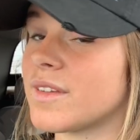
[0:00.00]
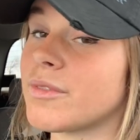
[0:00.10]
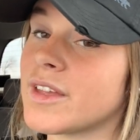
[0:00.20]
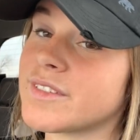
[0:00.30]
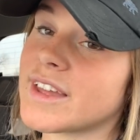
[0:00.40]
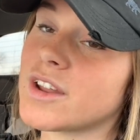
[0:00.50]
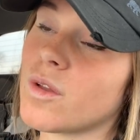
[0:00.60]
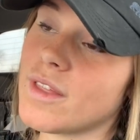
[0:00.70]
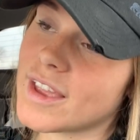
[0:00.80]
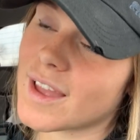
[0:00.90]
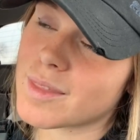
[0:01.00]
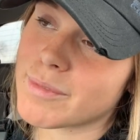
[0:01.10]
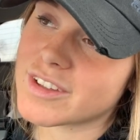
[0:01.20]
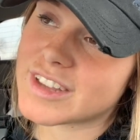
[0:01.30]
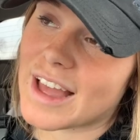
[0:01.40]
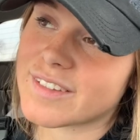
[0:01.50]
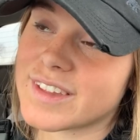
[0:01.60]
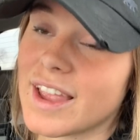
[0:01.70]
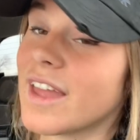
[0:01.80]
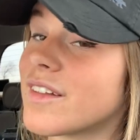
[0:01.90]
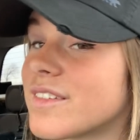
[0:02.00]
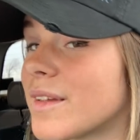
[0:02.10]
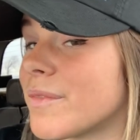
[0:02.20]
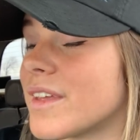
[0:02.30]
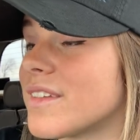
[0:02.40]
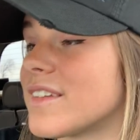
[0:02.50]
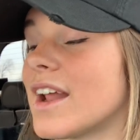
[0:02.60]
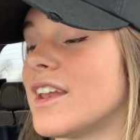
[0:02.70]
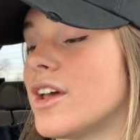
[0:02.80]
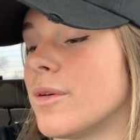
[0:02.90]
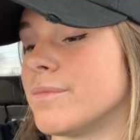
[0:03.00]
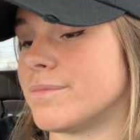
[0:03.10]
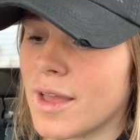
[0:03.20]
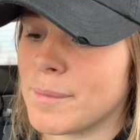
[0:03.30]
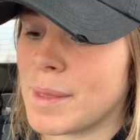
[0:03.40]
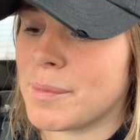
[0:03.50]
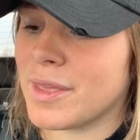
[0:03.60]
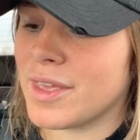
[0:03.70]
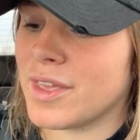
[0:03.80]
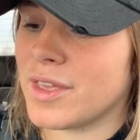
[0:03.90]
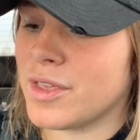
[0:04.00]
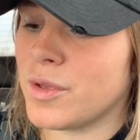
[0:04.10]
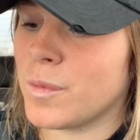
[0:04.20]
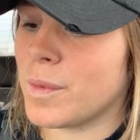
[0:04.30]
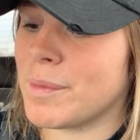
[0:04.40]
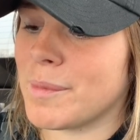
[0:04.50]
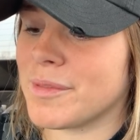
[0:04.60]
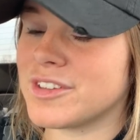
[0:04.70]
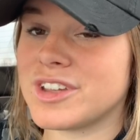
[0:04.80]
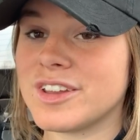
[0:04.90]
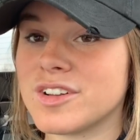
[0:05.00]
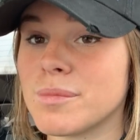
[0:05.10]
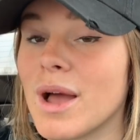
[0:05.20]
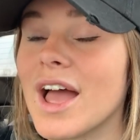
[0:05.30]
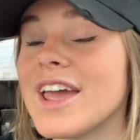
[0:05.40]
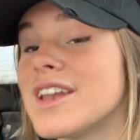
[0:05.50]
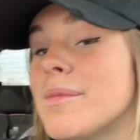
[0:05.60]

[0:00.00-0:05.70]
some things I don't like on milk taxi, and there's some things that I do. Maybe you will be able to change your mind